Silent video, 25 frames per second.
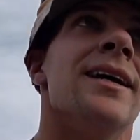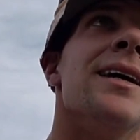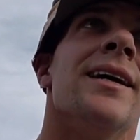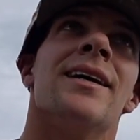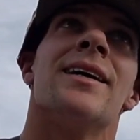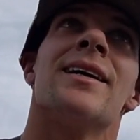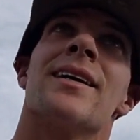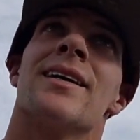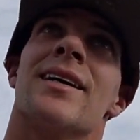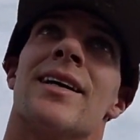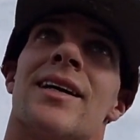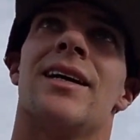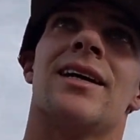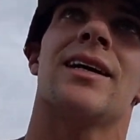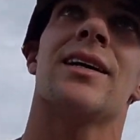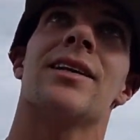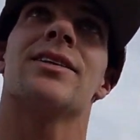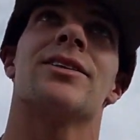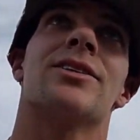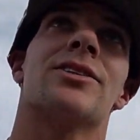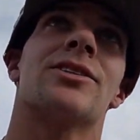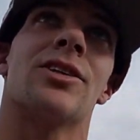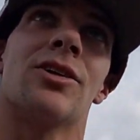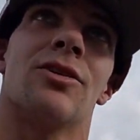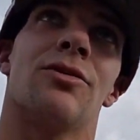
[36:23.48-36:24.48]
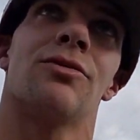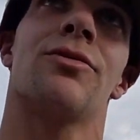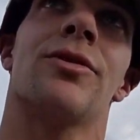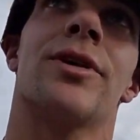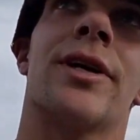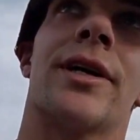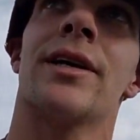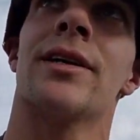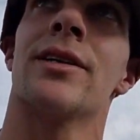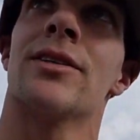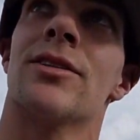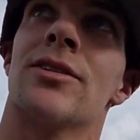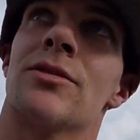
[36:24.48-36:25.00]
God, they're so freaking
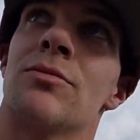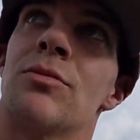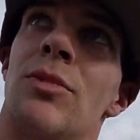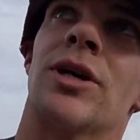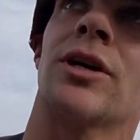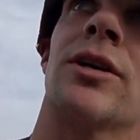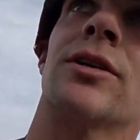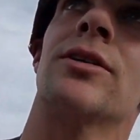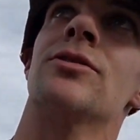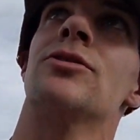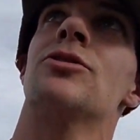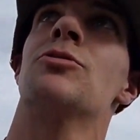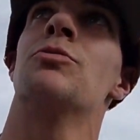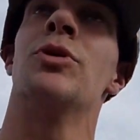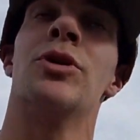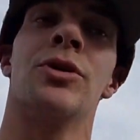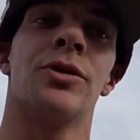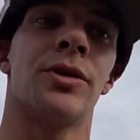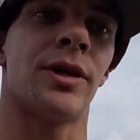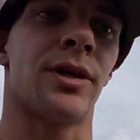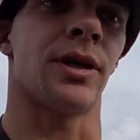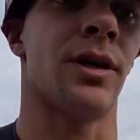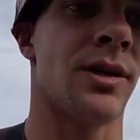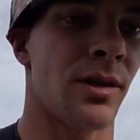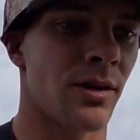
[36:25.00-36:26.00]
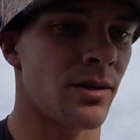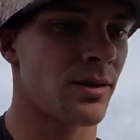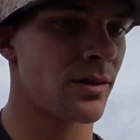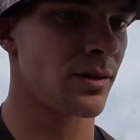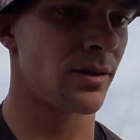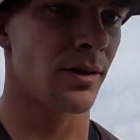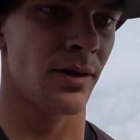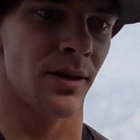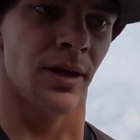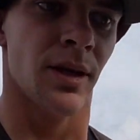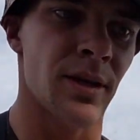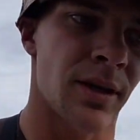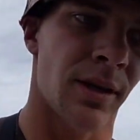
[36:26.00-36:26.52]
smart and spooky.
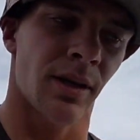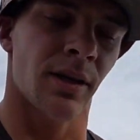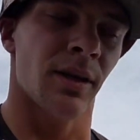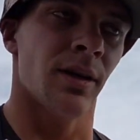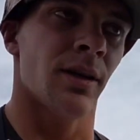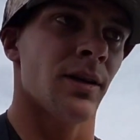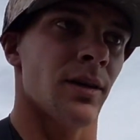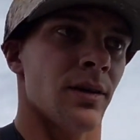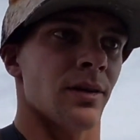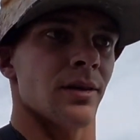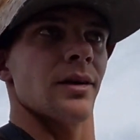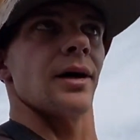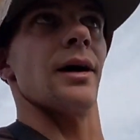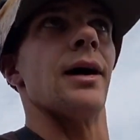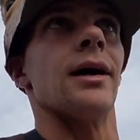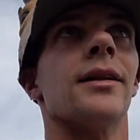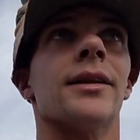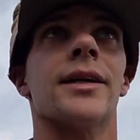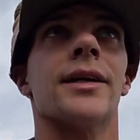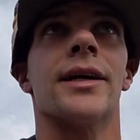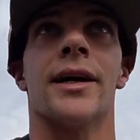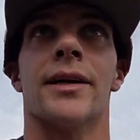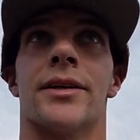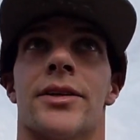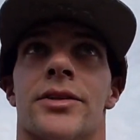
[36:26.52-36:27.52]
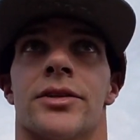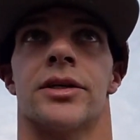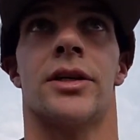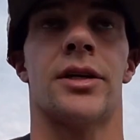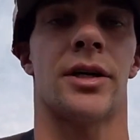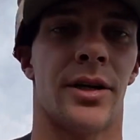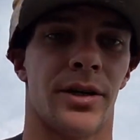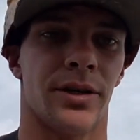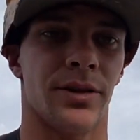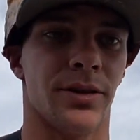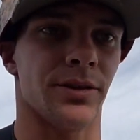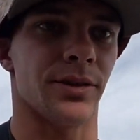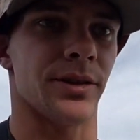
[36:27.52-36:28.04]
I only got to
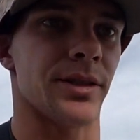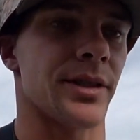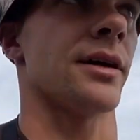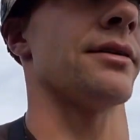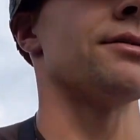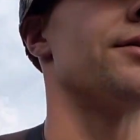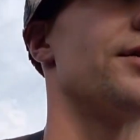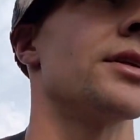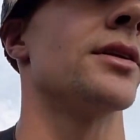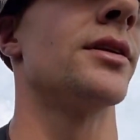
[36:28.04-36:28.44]
107